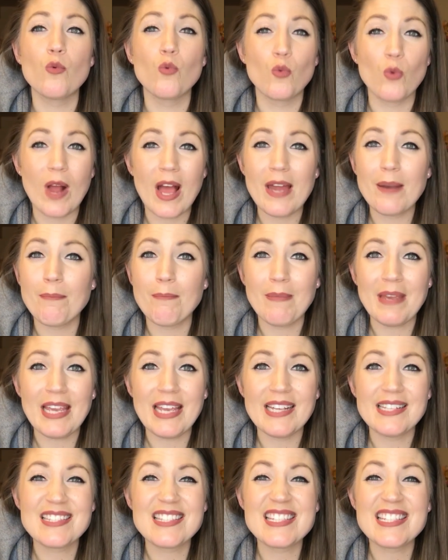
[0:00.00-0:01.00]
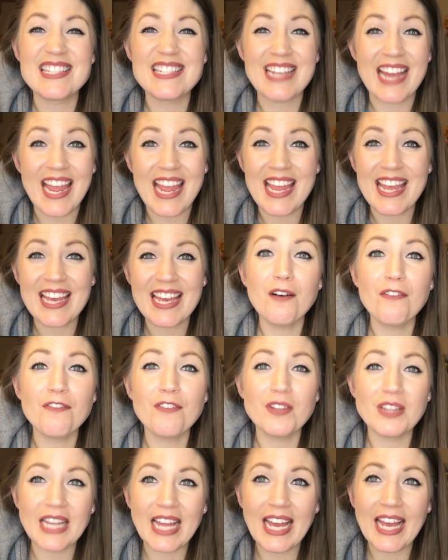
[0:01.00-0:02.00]
red meat, steak, a
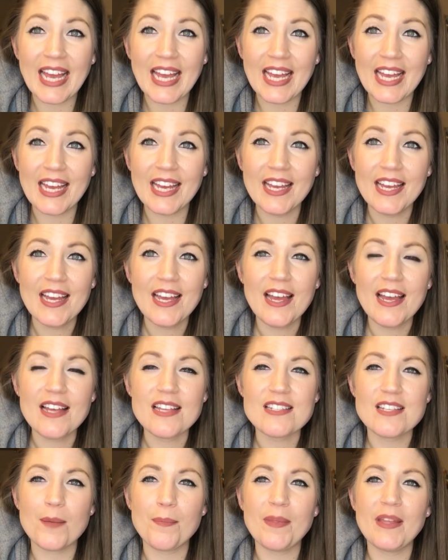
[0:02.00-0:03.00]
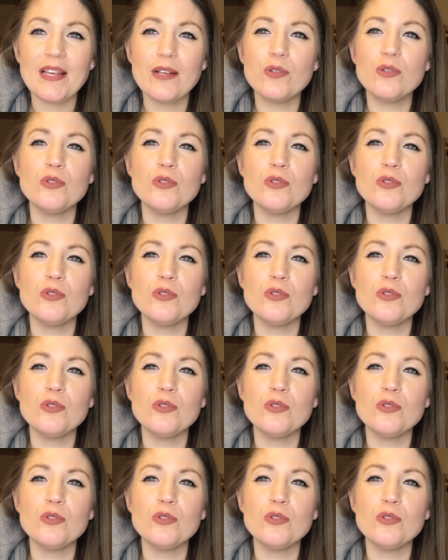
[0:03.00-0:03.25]
filet, something.